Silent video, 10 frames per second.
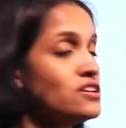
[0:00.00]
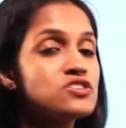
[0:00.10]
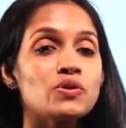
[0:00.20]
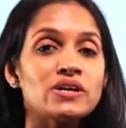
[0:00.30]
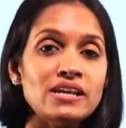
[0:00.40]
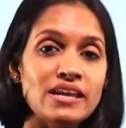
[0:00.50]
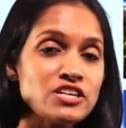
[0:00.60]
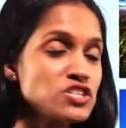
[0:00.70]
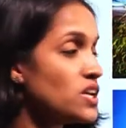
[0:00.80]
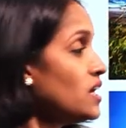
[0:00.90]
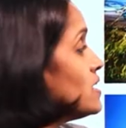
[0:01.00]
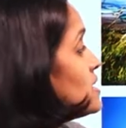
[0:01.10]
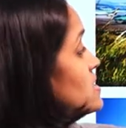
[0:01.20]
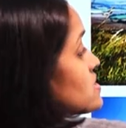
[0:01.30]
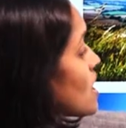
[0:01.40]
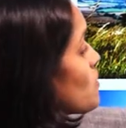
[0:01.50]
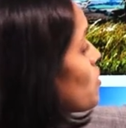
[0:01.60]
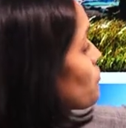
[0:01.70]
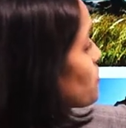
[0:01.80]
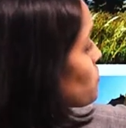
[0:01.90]
So collection, some
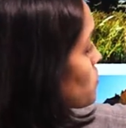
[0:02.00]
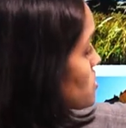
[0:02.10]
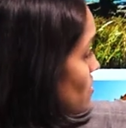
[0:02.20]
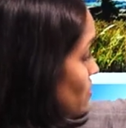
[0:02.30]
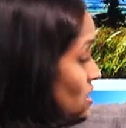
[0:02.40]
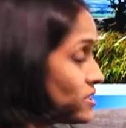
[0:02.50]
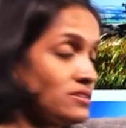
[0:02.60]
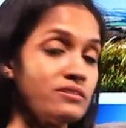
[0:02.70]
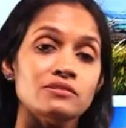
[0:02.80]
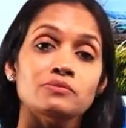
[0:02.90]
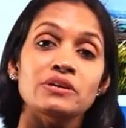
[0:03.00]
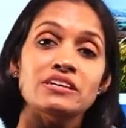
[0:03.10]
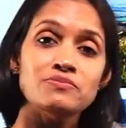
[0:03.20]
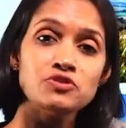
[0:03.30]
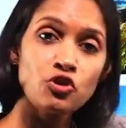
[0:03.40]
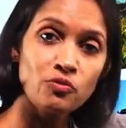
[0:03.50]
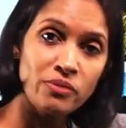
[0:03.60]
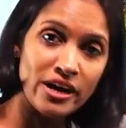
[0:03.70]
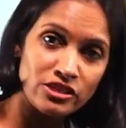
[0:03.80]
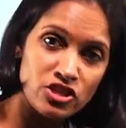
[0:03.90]
of the water will be absorbed
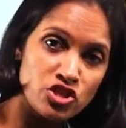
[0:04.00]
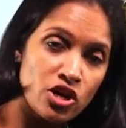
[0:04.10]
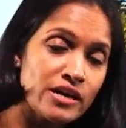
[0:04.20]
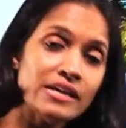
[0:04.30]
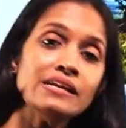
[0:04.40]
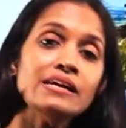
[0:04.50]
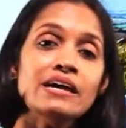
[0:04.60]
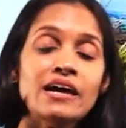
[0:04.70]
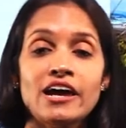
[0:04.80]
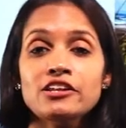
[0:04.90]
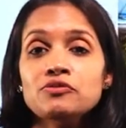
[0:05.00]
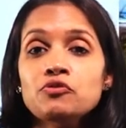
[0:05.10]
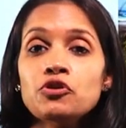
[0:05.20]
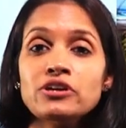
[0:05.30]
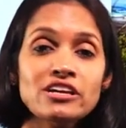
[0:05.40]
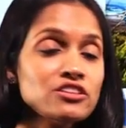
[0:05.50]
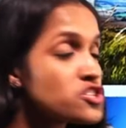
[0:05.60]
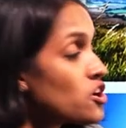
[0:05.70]
by the soil and the water in the